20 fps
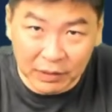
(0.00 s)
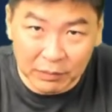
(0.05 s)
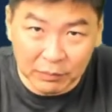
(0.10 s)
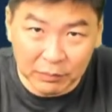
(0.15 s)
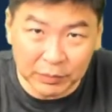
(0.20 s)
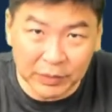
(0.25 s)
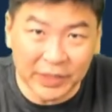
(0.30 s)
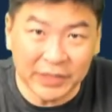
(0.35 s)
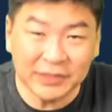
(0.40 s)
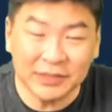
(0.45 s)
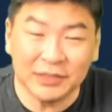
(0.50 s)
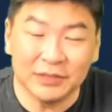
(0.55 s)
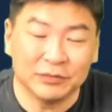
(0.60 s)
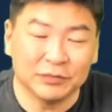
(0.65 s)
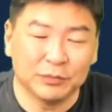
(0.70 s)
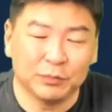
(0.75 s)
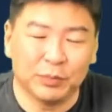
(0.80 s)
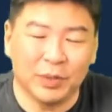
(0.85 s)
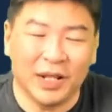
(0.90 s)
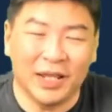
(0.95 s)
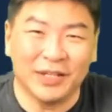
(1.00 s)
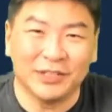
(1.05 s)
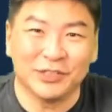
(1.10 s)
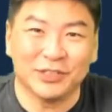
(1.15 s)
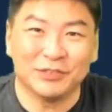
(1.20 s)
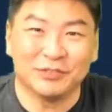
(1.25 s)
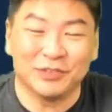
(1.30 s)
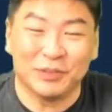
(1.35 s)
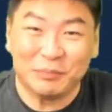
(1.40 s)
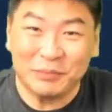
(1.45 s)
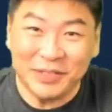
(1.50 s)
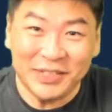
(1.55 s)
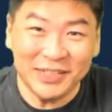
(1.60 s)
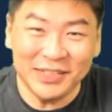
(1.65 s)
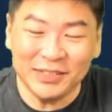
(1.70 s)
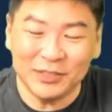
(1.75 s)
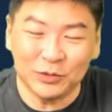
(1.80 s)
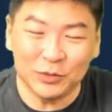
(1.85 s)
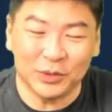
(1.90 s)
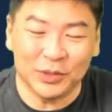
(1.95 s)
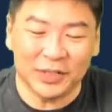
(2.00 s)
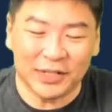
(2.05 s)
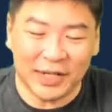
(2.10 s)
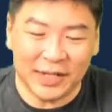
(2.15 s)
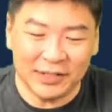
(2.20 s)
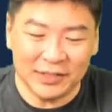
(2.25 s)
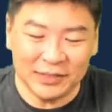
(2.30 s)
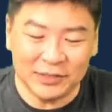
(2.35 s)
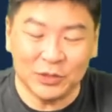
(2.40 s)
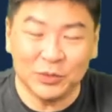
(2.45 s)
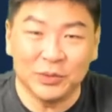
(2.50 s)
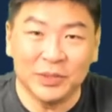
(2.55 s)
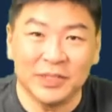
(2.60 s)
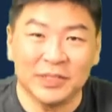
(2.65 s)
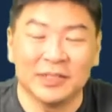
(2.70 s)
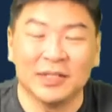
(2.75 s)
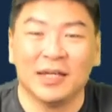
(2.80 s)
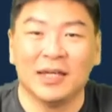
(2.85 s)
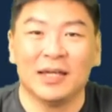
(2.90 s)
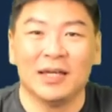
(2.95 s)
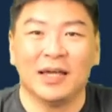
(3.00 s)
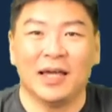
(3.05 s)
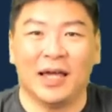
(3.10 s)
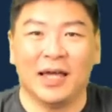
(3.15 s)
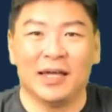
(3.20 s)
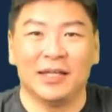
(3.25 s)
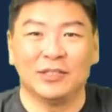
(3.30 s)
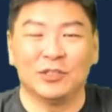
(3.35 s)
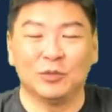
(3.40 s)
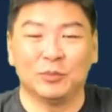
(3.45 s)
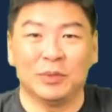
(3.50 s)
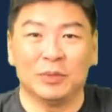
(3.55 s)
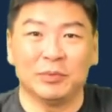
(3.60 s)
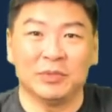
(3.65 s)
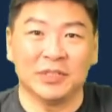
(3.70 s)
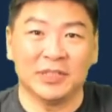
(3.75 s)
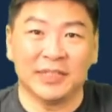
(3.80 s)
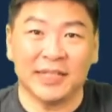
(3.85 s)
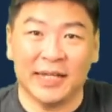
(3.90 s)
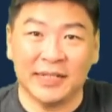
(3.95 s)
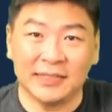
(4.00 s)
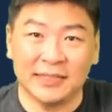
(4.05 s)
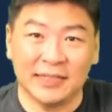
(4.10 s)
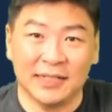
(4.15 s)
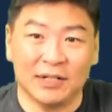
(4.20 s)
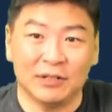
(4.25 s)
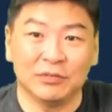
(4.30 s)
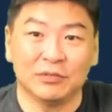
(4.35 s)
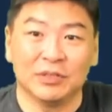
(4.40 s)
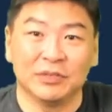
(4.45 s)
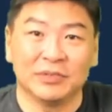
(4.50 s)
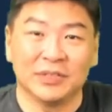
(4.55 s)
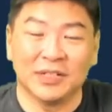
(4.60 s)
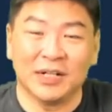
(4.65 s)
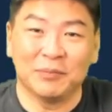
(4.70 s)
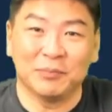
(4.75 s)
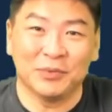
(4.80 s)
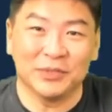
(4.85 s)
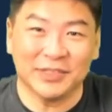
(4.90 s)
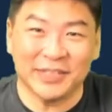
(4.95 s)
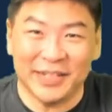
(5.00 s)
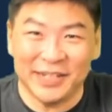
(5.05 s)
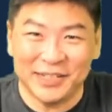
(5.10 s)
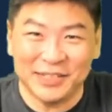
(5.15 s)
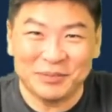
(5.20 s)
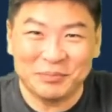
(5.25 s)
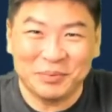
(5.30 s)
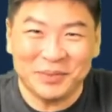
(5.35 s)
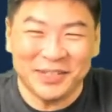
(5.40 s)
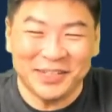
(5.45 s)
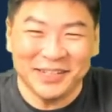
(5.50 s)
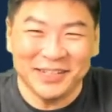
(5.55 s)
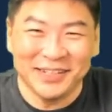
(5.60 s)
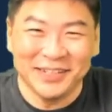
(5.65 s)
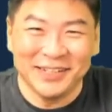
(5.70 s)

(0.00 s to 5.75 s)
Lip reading: pleasure for me to get this unit and to be able to test it out with Singapore's ISP.